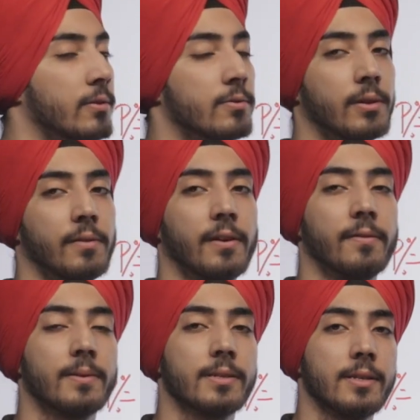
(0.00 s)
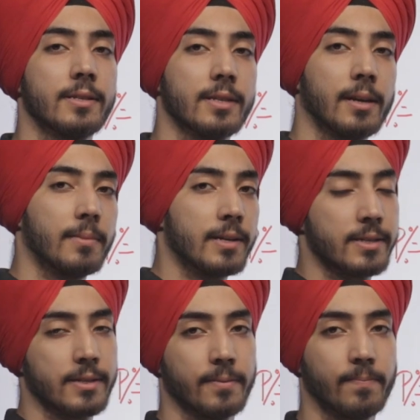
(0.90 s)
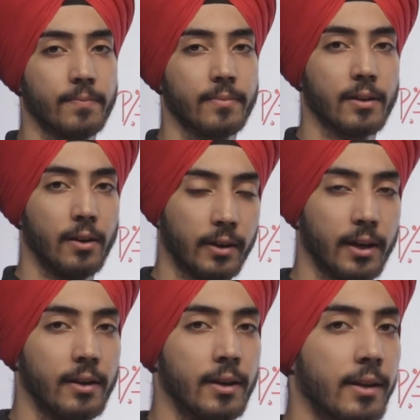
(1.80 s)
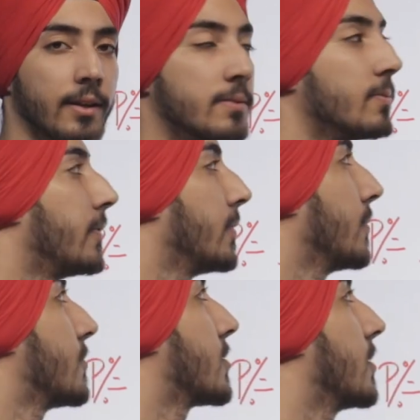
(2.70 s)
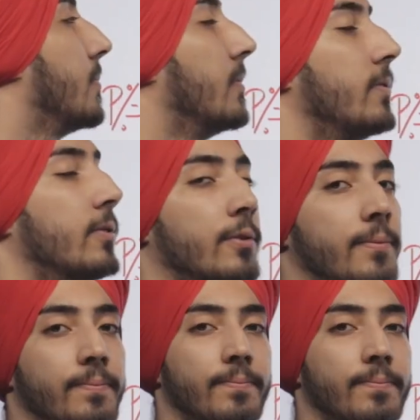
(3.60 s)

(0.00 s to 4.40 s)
you 25% same answer. Okay. Let's move on to question number 4.